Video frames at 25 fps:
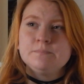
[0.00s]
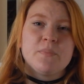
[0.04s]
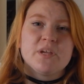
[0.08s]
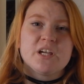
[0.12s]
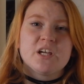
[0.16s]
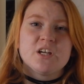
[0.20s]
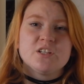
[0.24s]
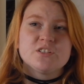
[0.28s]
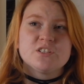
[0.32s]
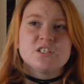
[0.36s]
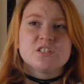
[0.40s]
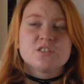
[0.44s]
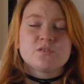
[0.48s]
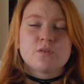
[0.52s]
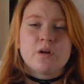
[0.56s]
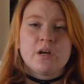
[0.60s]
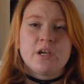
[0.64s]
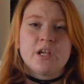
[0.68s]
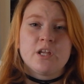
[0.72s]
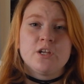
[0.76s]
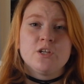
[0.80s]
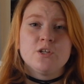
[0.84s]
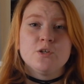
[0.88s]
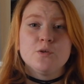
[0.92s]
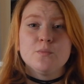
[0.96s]
because he's
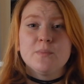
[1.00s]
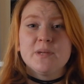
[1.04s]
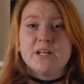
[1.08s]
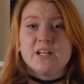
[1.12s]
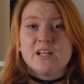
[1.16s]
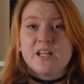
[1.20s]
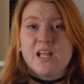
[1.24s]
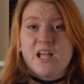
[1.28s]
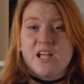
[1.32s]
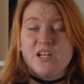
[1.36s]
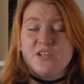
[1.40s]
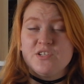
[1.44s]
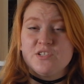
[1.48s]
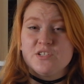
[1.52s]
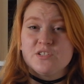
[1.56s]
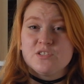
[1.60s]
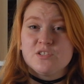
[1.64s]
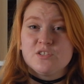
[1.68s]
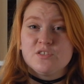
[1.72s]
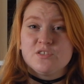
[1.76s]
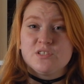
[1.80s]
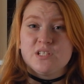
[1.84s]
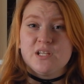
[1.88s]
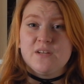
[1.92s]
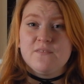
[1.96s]
trying a new medication
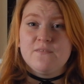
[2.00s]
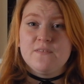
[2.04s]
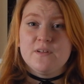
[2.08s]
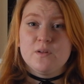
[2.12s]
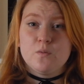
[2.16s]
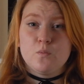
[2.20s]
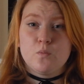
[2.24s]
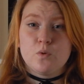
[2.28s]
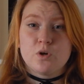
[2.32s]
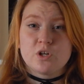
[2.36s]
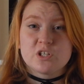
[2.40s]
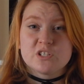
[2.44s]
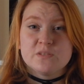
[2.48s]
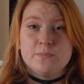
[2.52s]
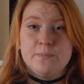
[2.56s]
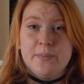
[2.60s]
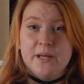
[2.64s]
to see if it works